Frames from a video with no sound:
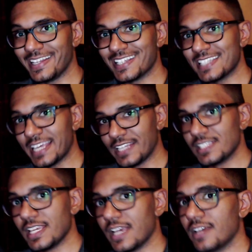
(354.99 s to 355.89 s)
it
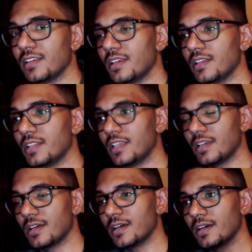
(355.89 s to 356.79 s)
extends yeah the
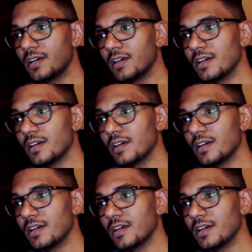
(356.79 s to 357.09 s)
the uh,